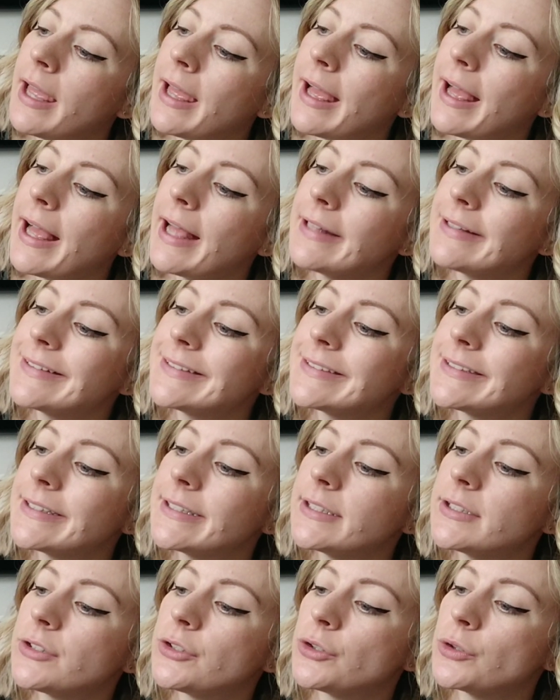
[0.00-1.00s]

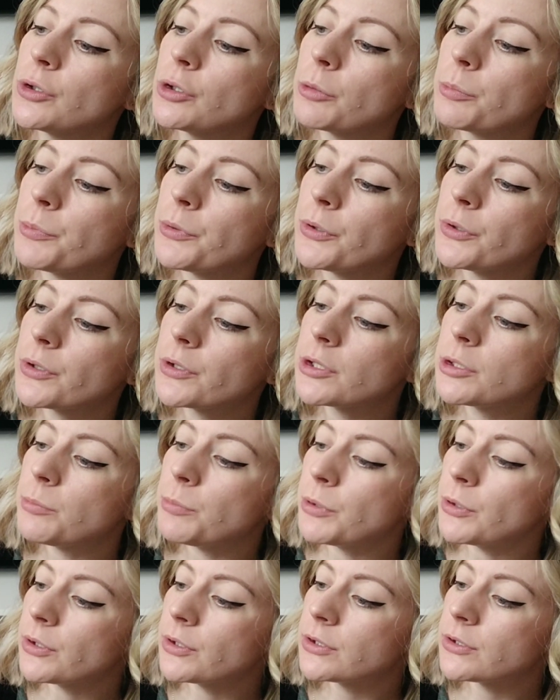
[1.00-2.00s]
atlases, joke books,
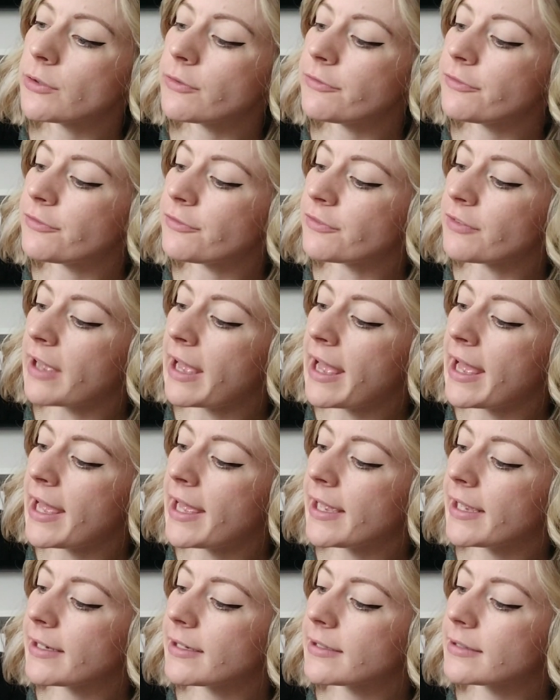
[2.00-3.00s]
books of
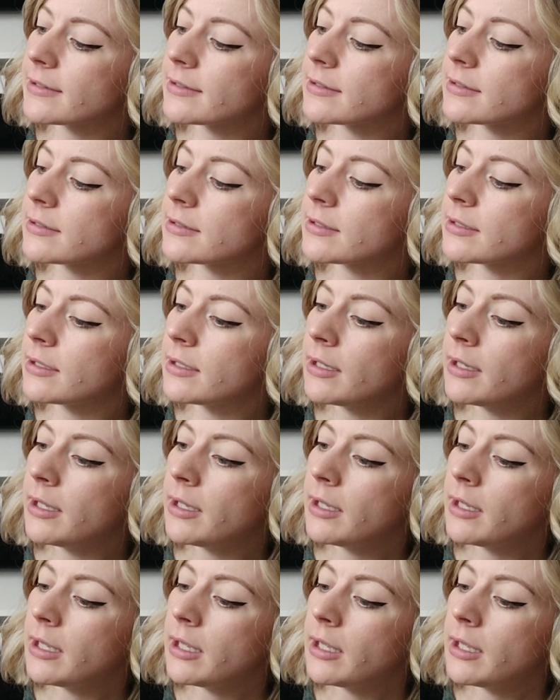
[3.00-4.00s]
facts,
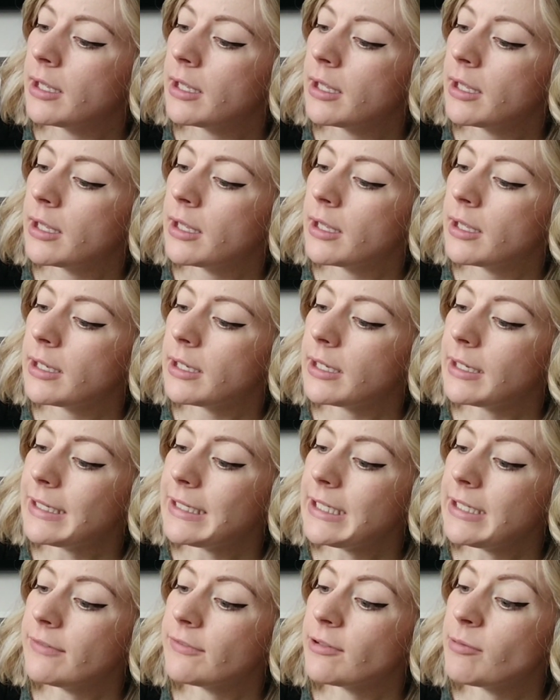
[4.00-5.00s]

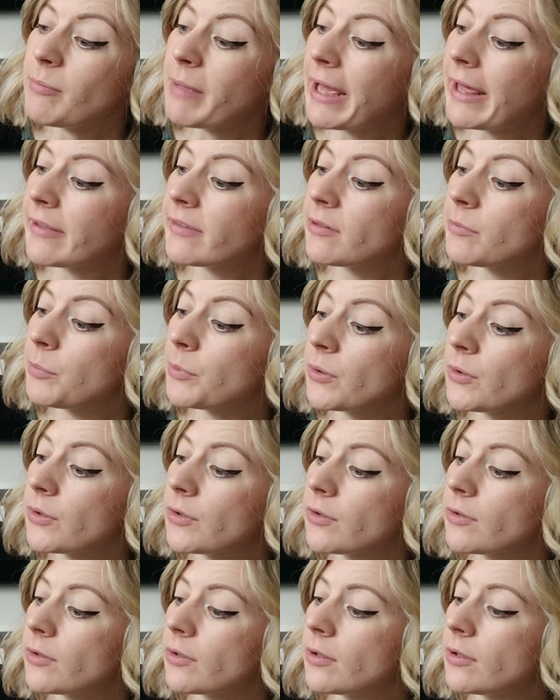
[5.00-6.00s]
even maths
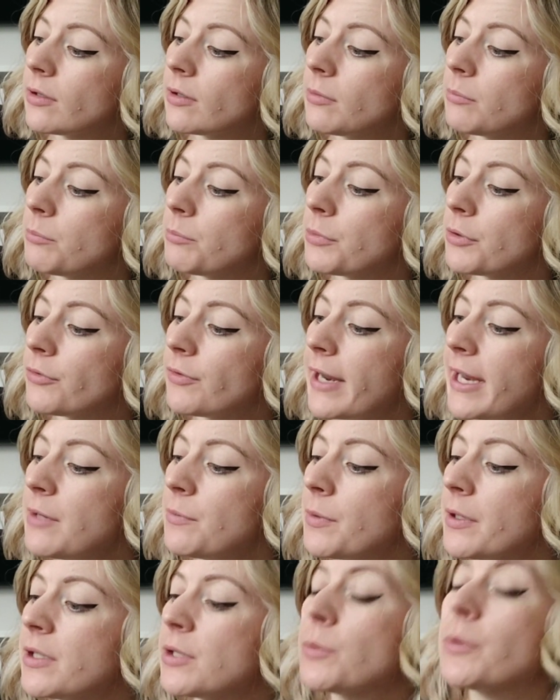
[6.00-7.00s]
books, but
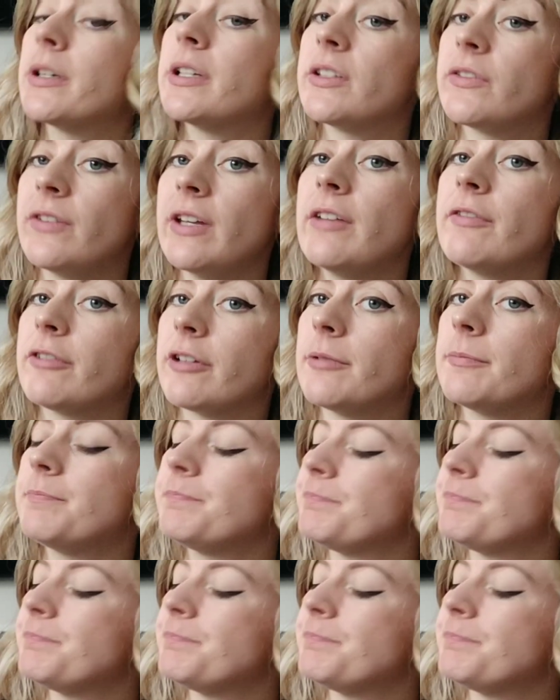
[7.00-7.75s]
red ones were his favourite.